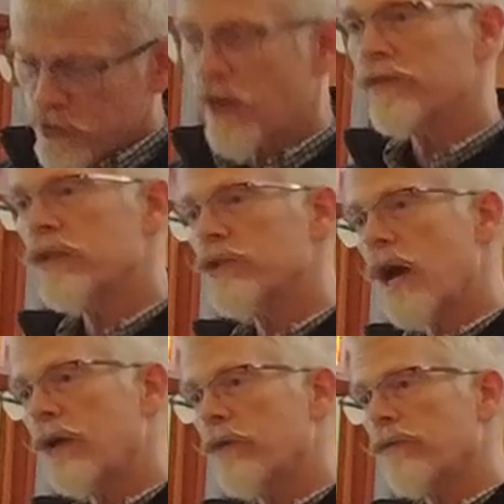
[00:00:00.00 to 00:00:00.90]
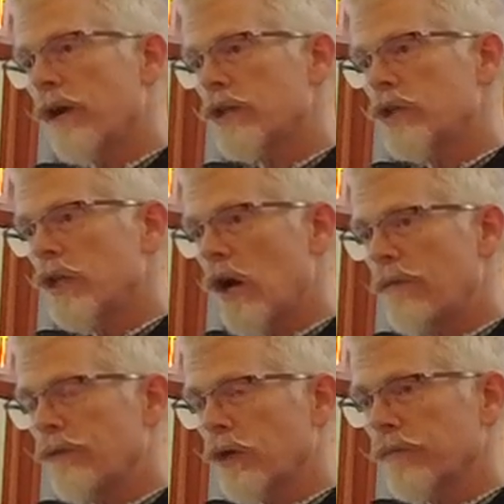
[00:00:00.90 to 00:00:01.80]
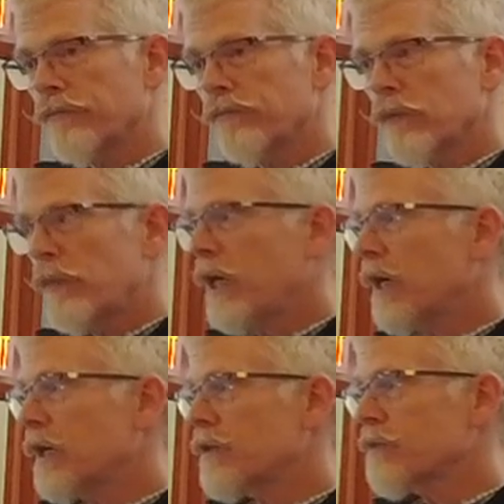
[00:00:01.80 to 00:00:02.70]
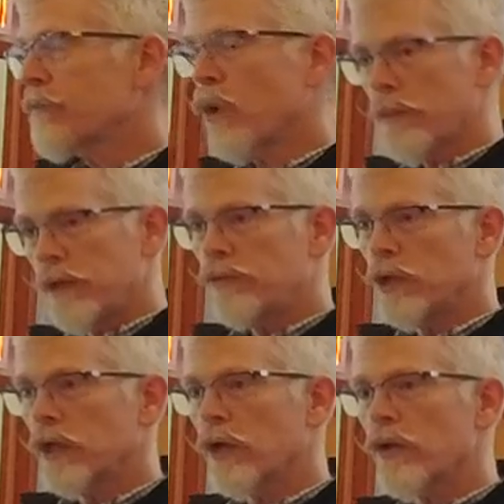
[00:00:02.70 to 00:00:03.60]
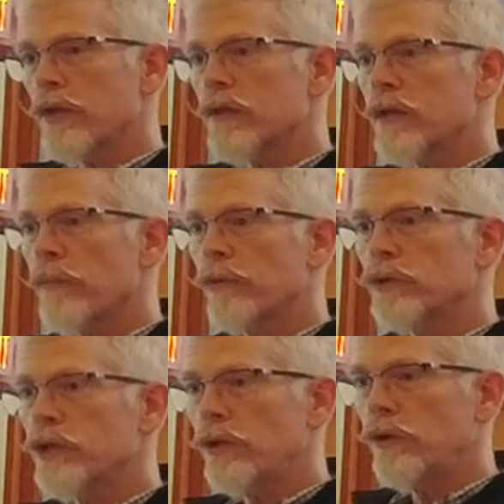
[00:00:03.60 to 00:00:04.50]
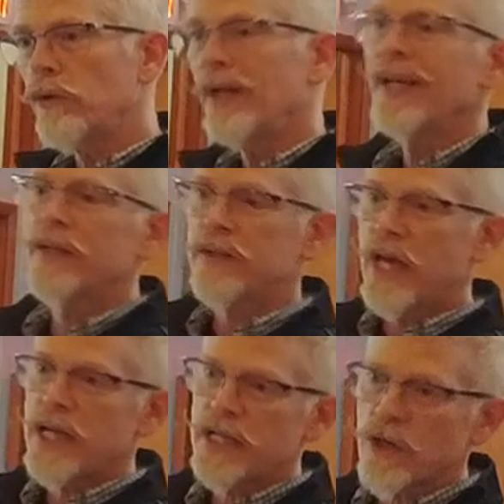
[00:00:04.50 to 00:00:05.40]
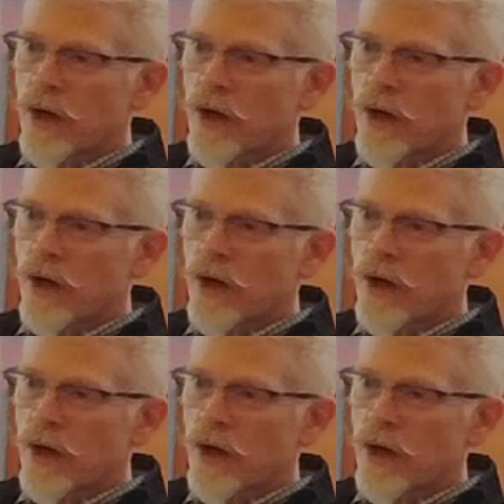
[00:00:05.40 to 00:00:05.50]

of the sacrifice she offered. Because poor people could go to the temple too, they didn't